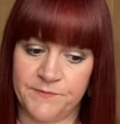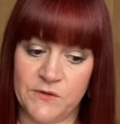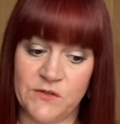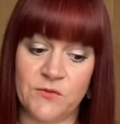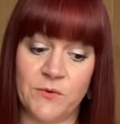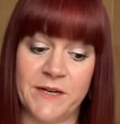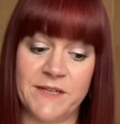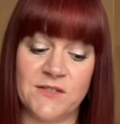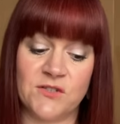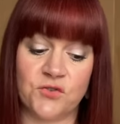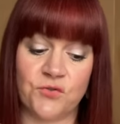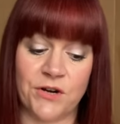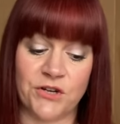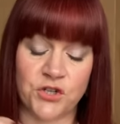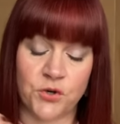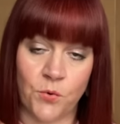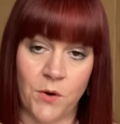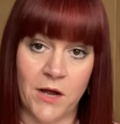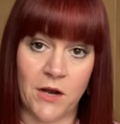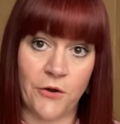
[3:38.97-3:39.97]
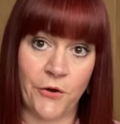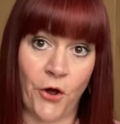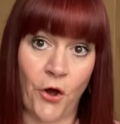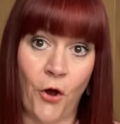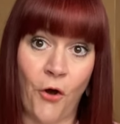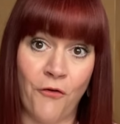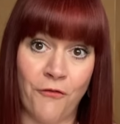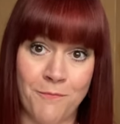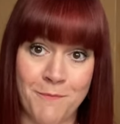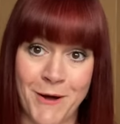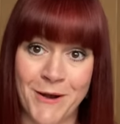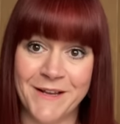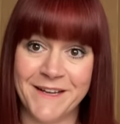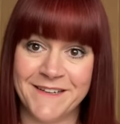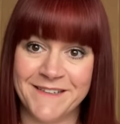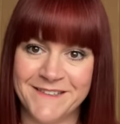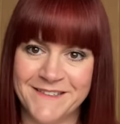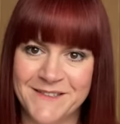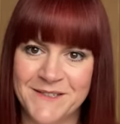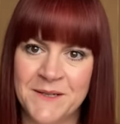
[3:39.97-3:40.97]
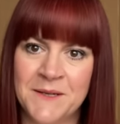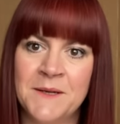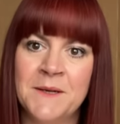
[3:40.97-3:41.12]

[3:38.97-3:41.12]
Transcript: So I had to scratch quite a lot off my list.